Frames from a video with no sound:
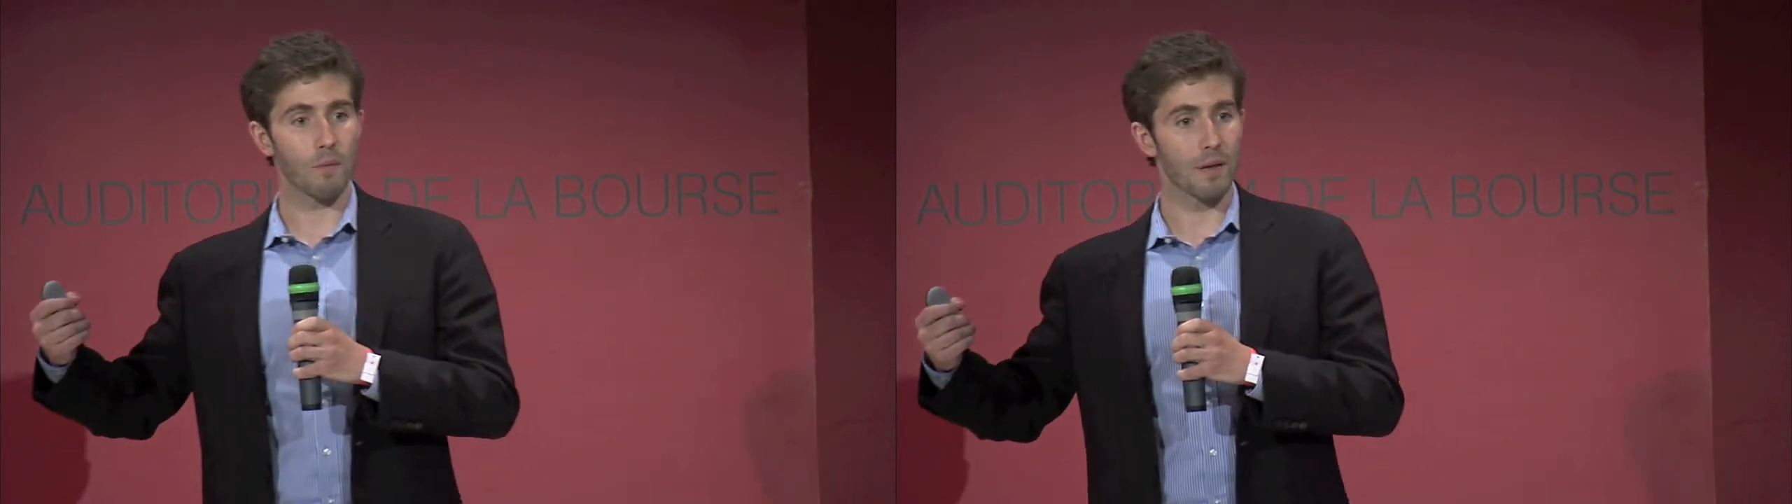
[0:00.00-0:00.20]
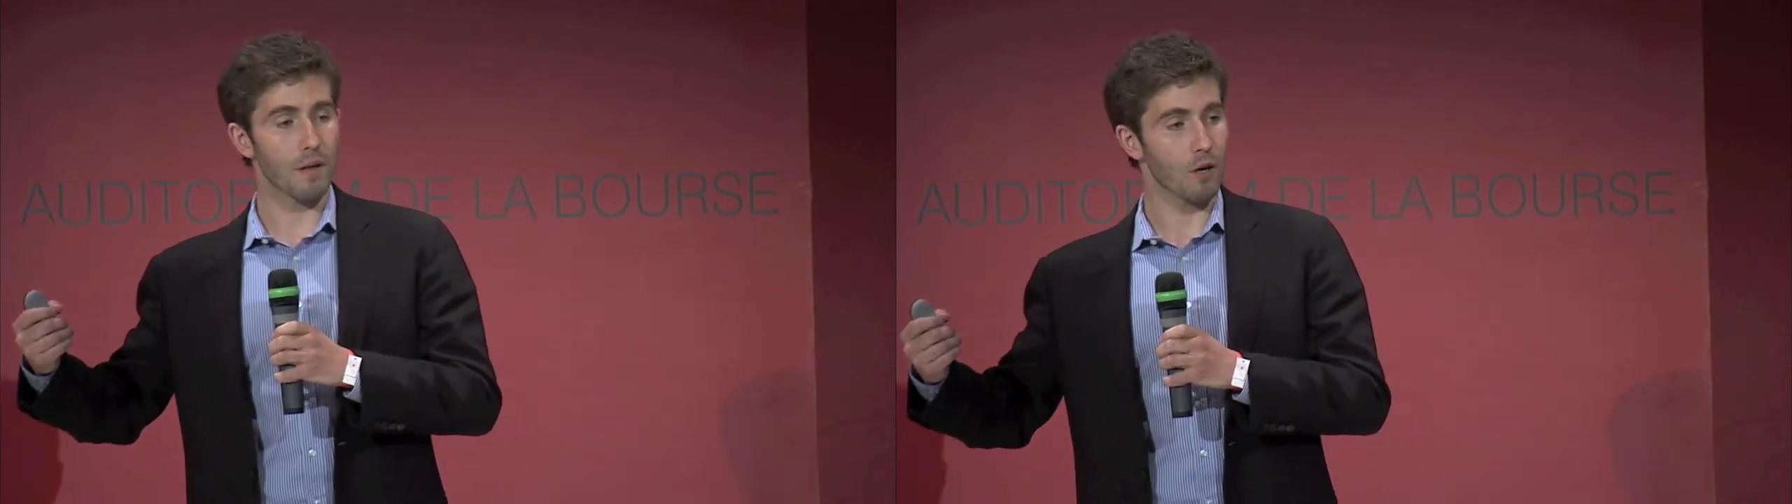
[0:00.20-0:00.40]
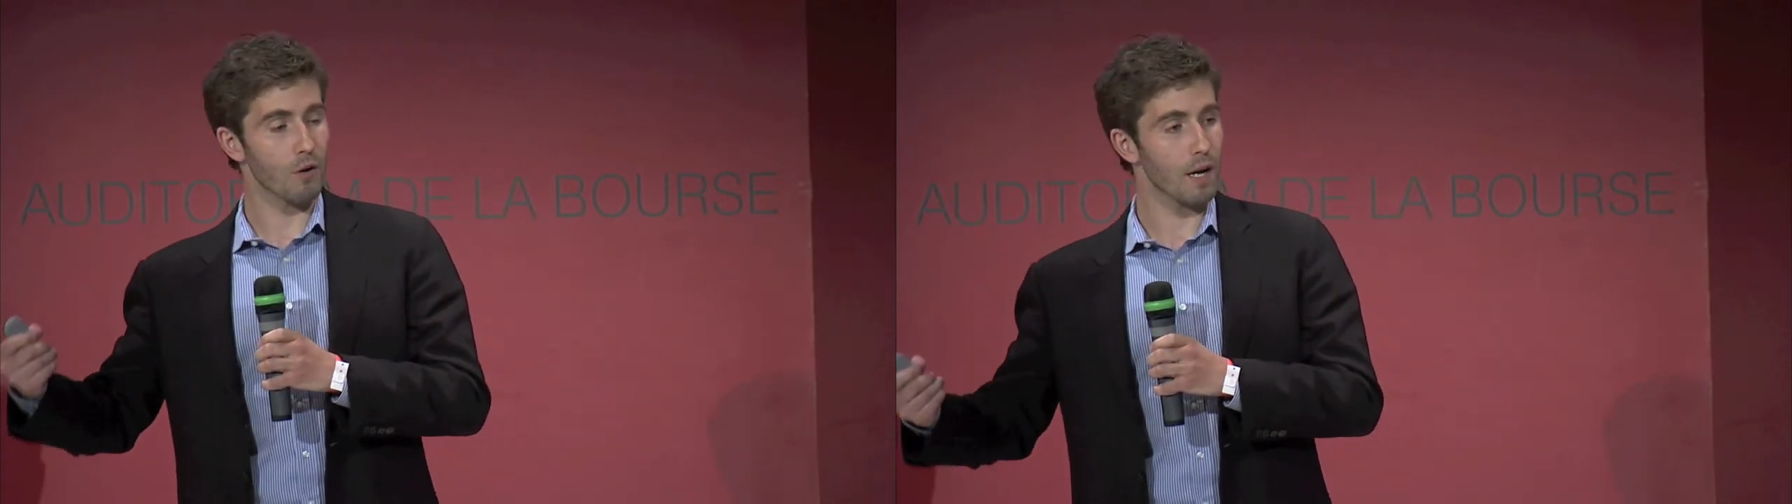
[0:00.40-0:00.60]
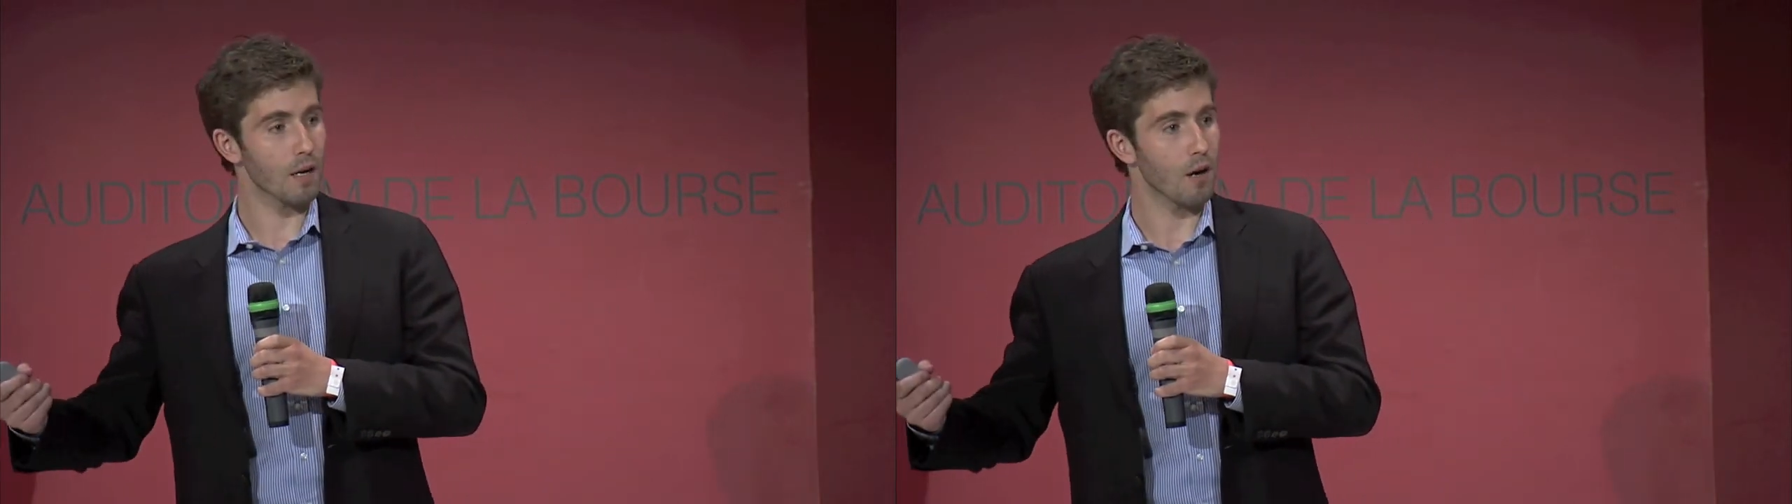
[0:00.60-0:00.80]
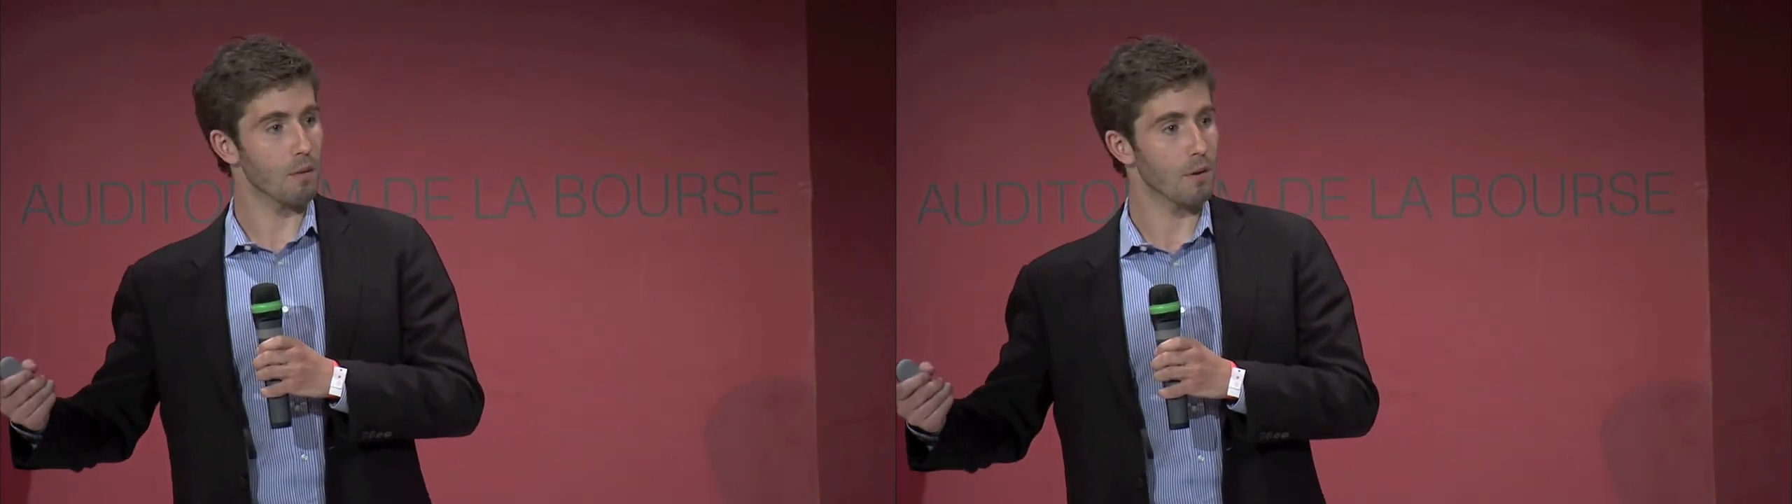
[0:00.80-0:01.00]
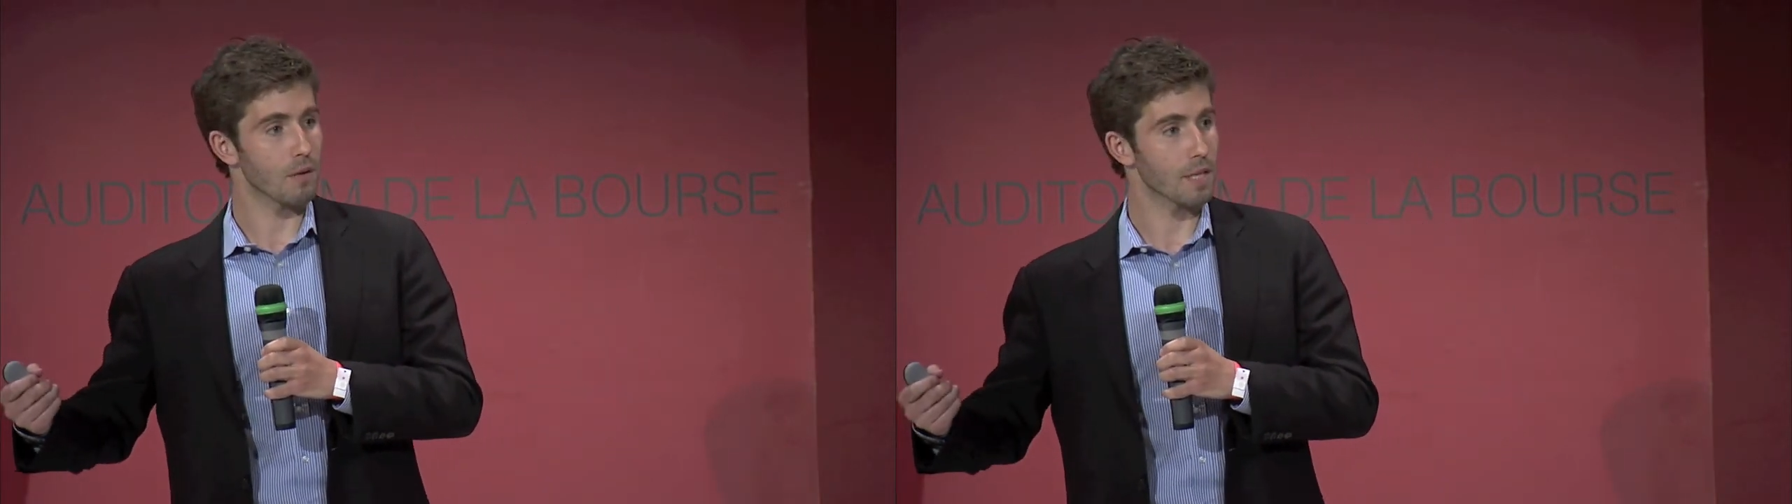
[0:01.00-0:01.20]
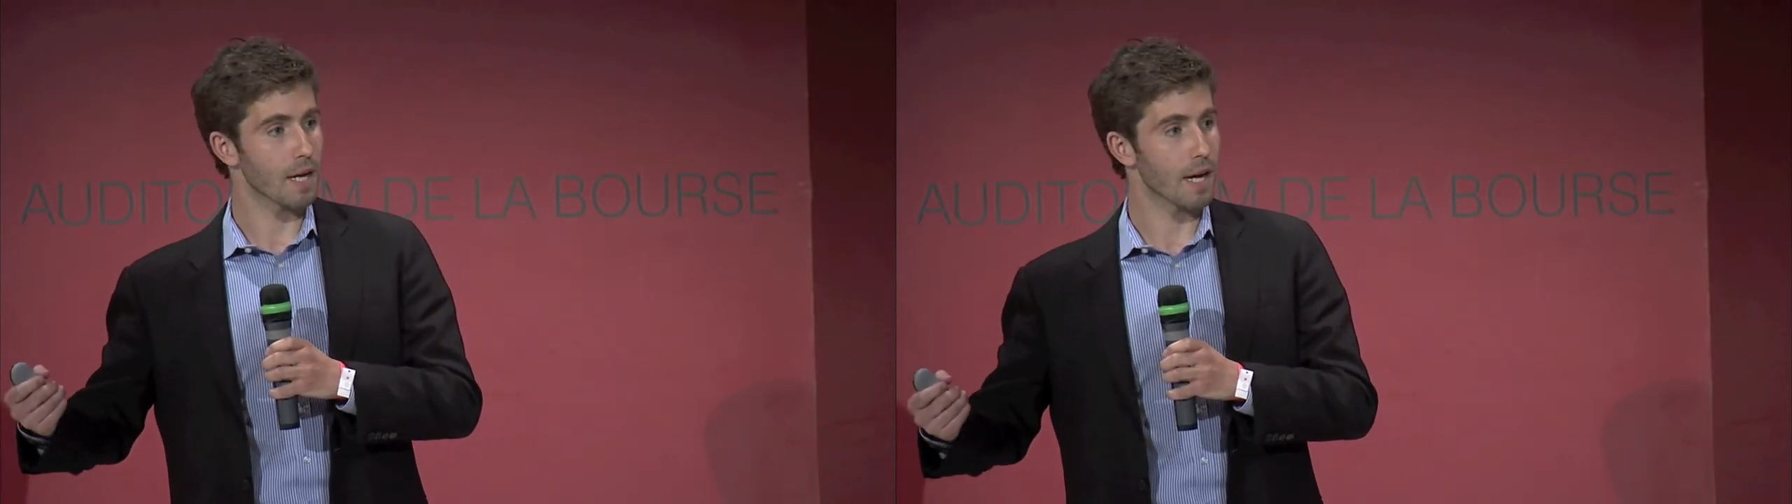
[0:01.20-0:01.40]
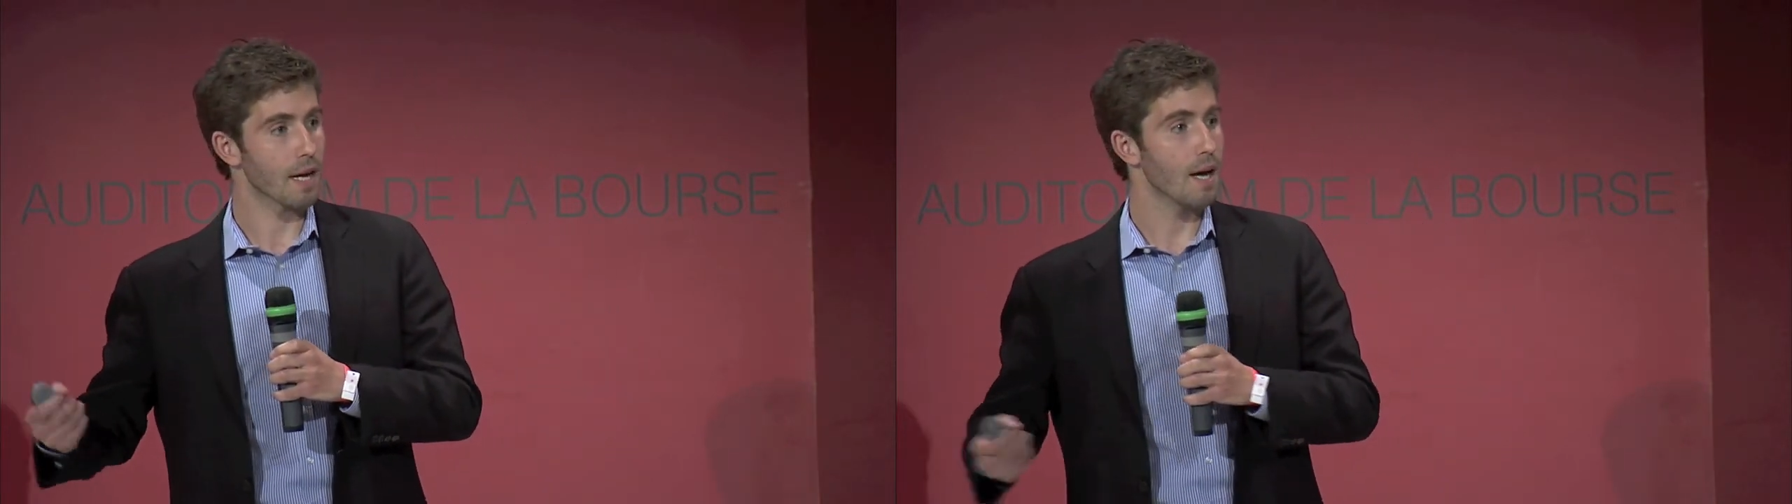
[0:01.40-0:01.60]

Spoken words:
with a credit card per se,